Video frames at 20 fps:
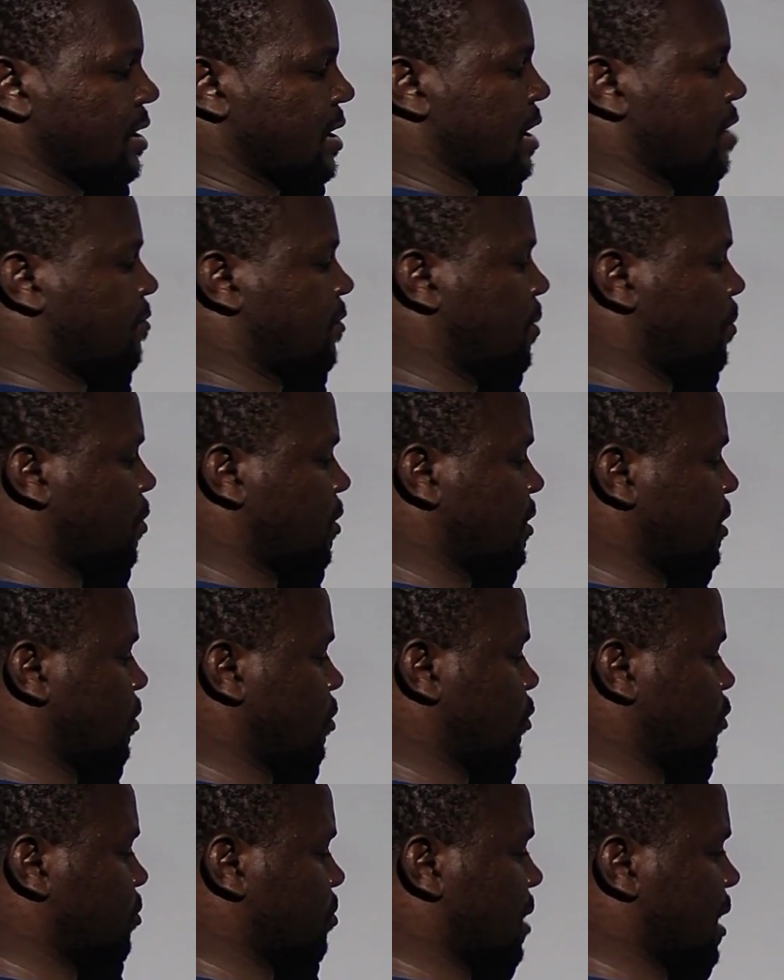Everybody
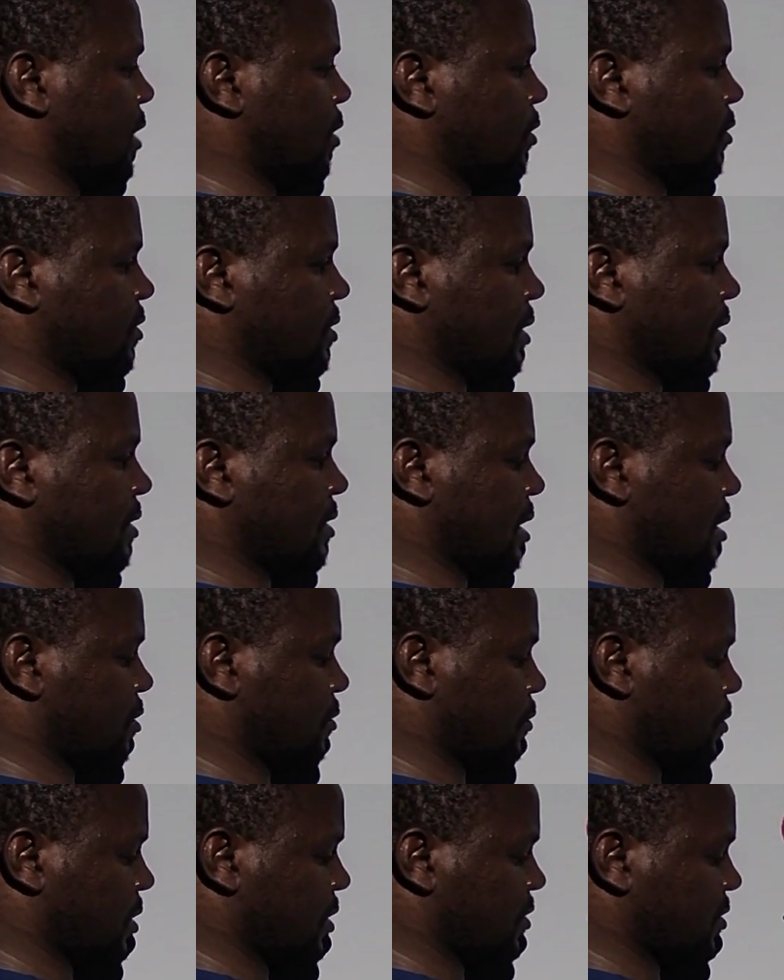knows minus 3 times
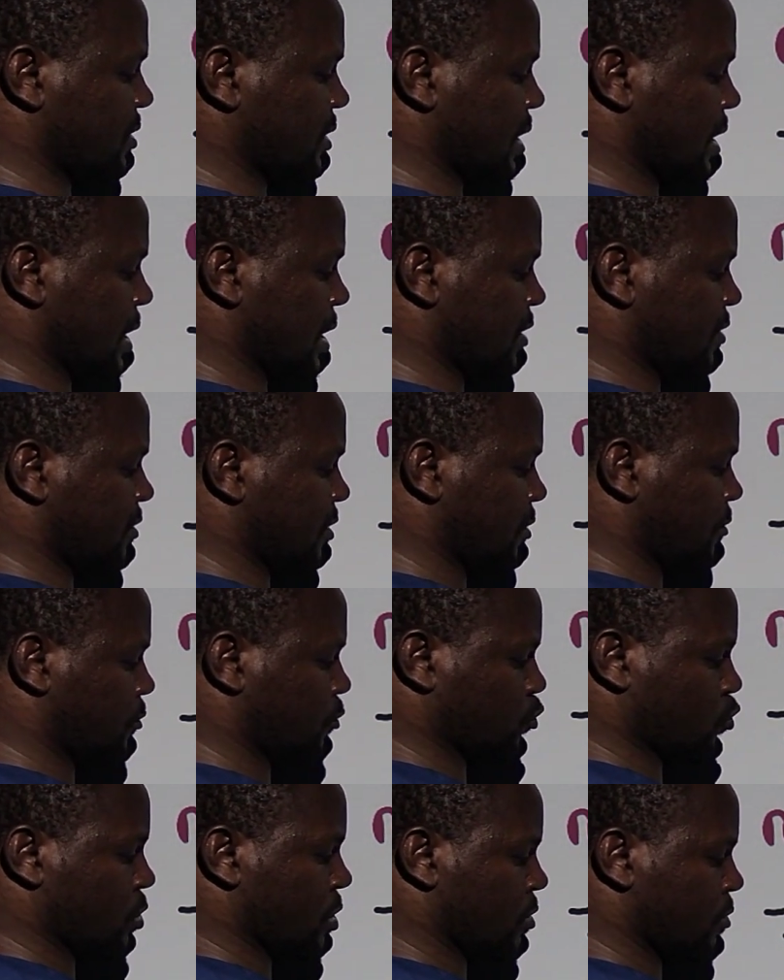4 is negative
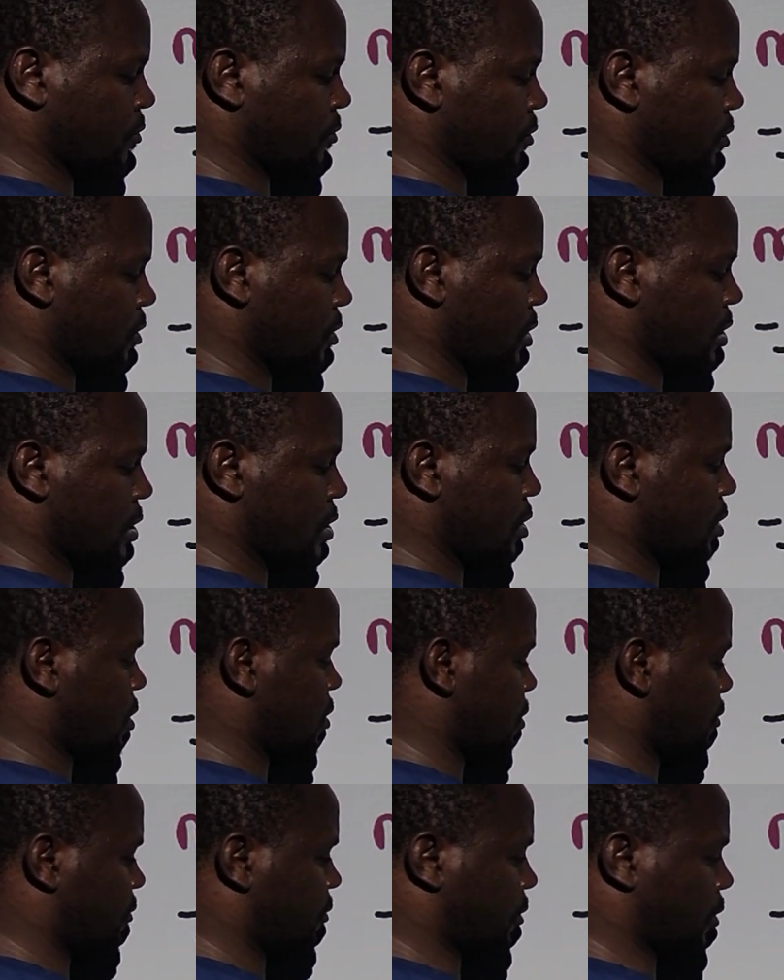12.
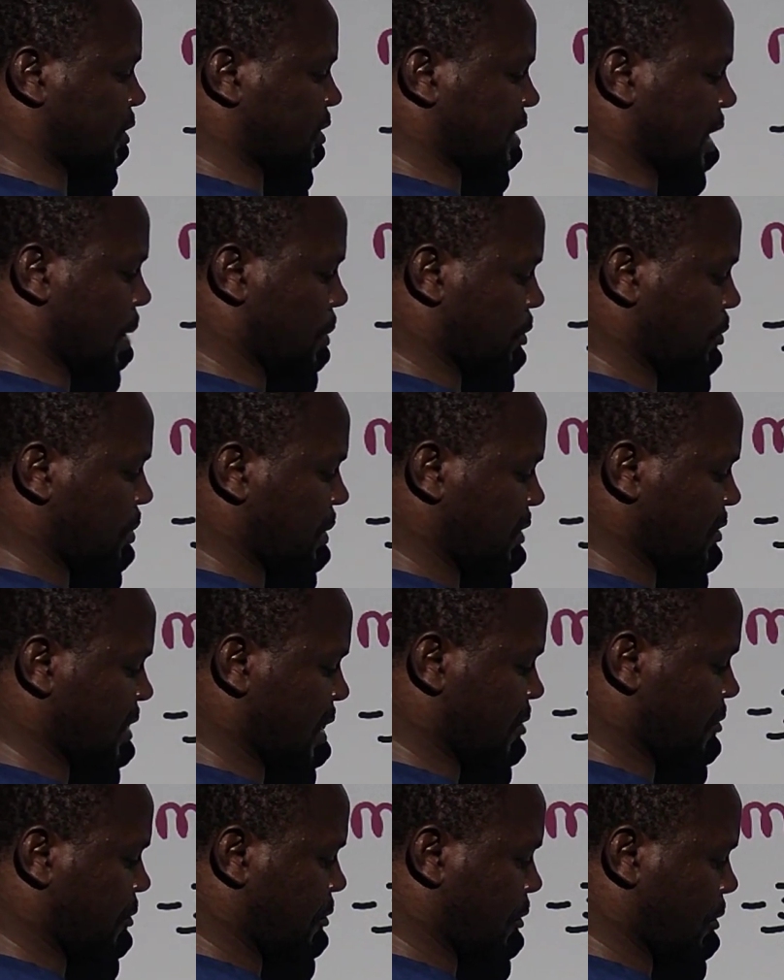4 times b is
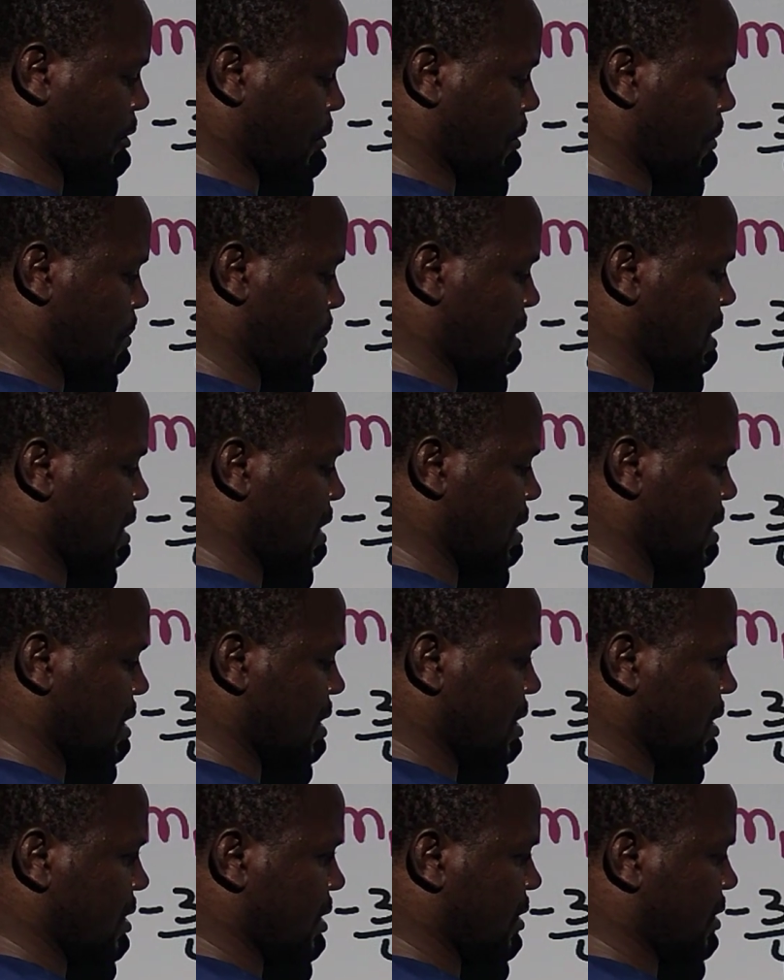4b
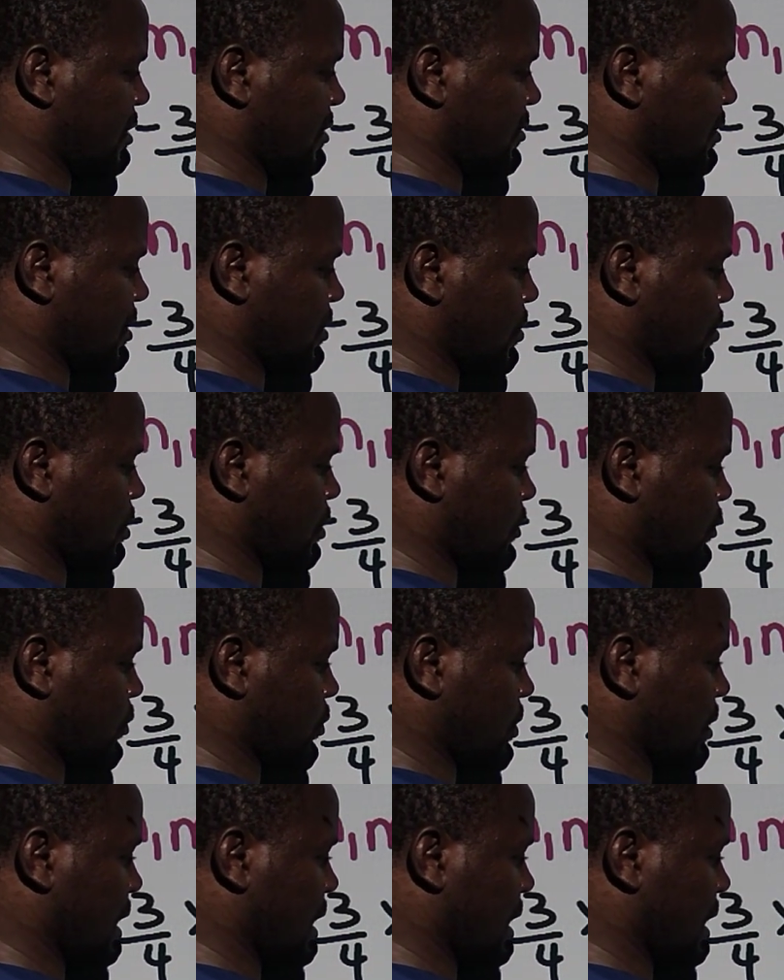is equals to